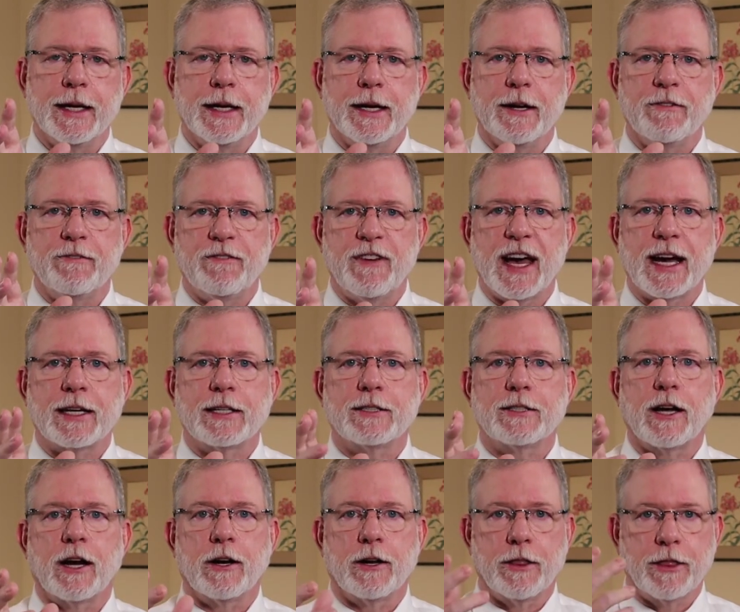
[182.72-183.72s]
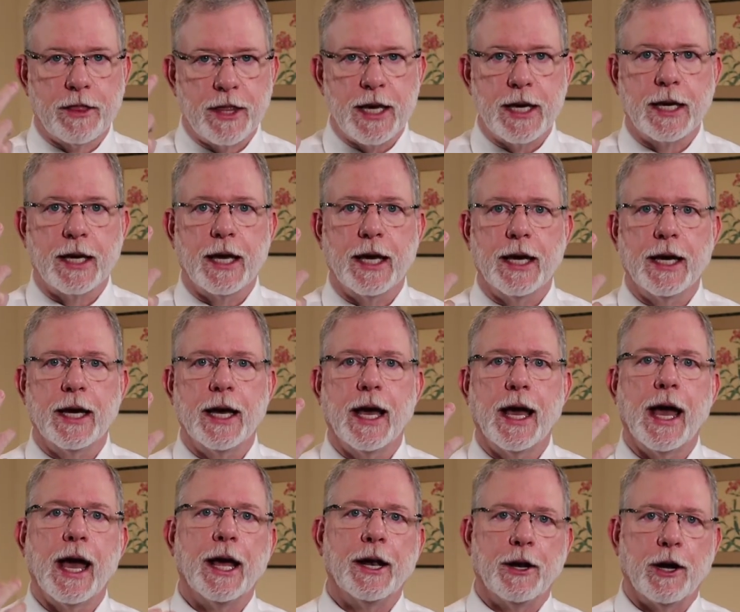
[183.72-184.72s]
it affects our thinking
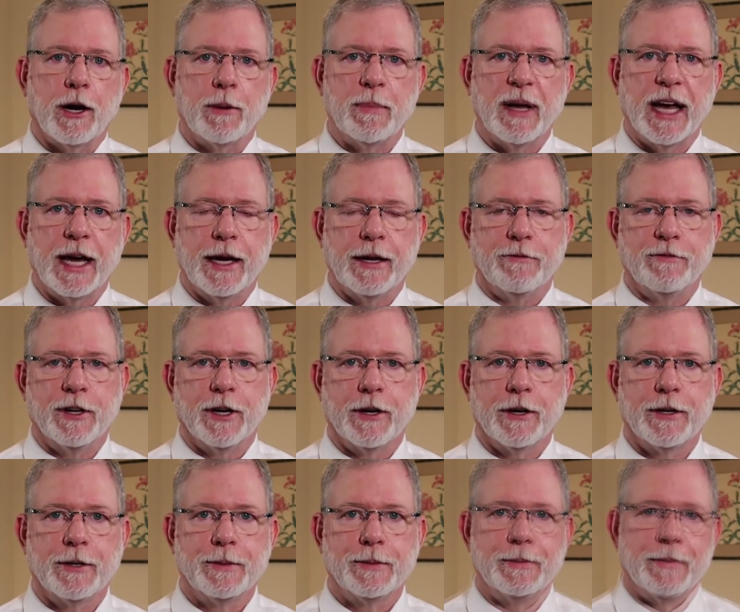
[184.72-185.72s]
and our behavior.